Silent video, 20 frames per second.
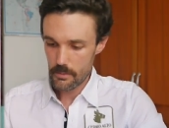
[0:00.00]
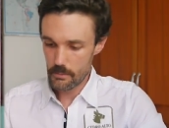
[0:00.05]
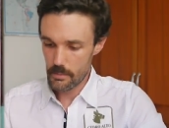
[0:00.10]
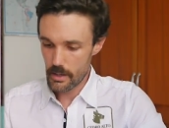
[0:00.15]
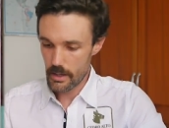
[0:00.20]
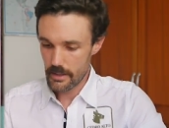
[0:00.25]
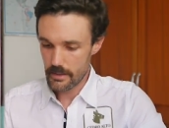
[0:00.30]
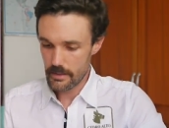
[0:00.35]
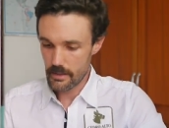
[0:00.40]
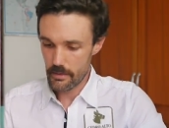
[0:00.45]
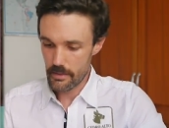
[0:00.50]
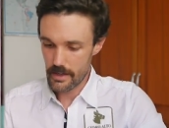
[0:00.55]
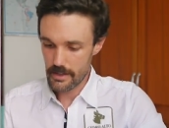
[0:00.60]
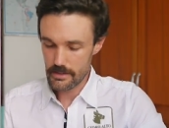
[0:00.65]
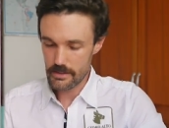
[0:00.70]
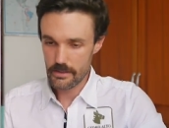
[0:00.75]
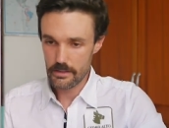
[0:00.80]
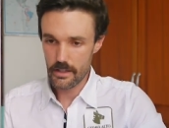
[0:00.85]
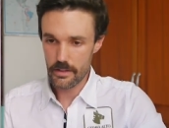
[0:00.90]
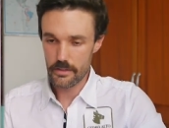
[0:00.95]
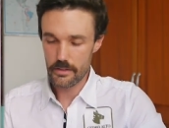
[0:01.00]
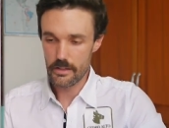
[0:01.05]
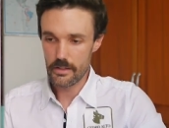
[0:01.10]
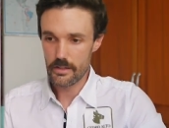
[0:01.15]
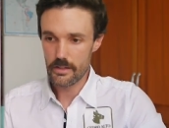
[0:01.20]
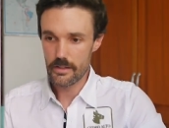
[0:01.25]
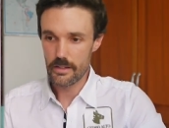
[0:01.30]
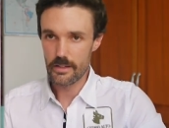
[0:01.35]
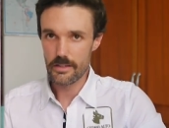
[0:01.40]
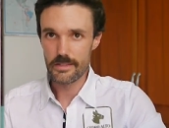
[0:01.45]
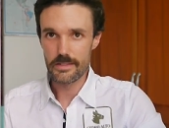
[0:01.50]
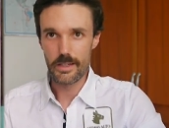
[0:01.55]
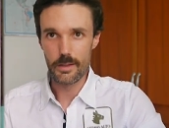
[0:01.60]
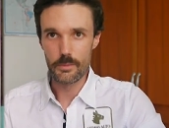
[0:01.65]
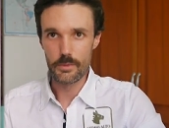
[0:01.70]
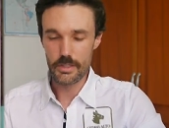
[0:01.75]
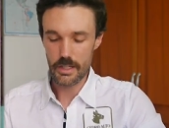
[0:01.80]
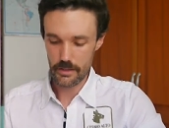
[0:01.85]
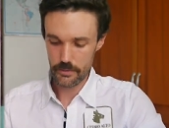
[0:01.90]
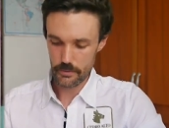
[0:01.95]
But you know, that's another
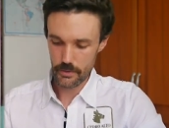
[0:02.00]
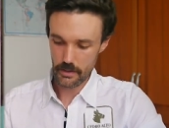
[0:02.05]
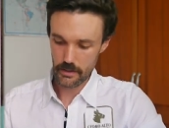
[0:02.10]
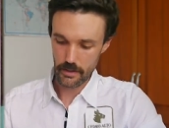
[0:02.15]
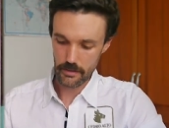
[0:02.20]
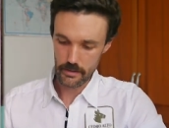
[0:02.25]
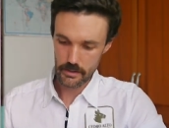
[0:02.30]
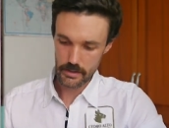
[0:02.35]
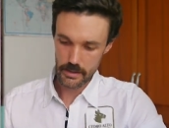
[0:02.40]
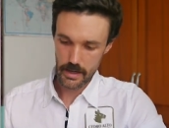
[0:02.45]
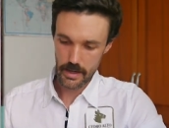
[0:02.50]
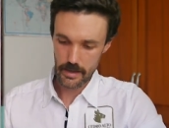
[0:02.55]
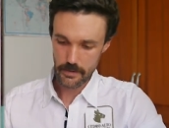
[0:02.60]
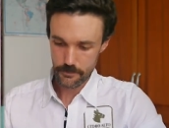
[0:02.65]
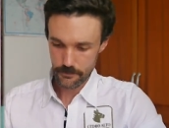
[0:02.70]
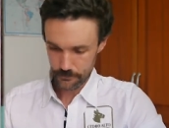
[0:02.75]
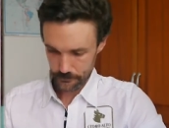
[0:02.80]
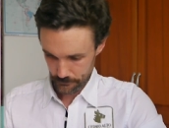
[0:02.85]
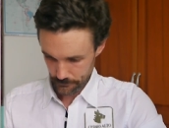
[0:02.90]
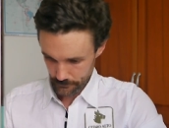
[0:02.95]
subject for another day.